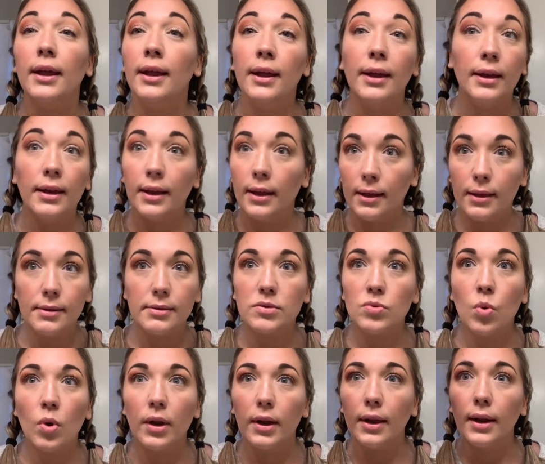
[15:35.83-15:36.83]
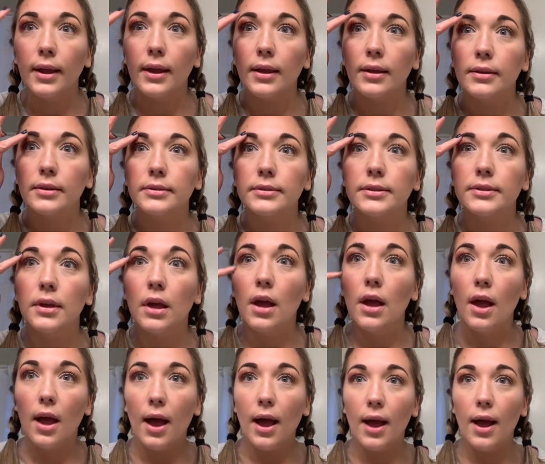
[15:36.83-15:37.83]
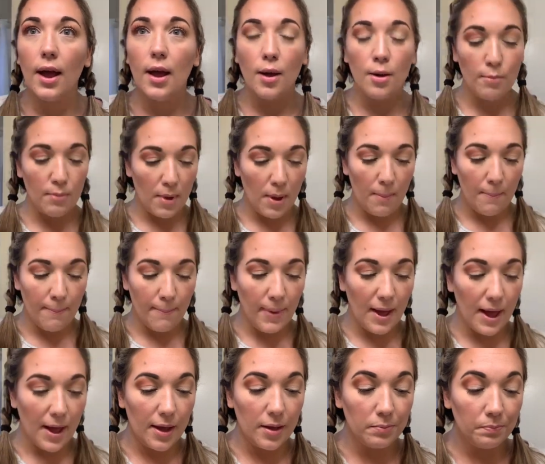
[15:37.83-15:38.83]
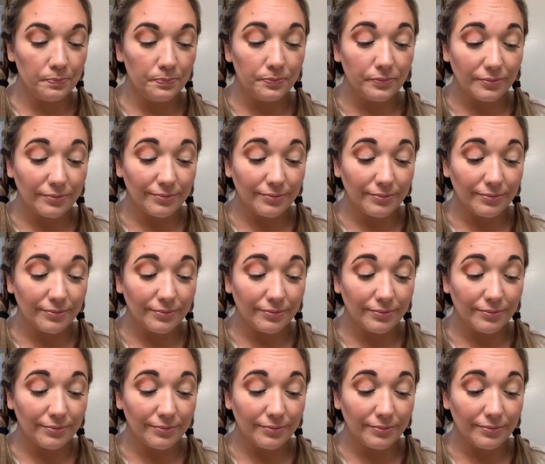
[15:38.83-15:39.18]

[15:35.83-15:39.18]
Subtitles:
It is what it is. But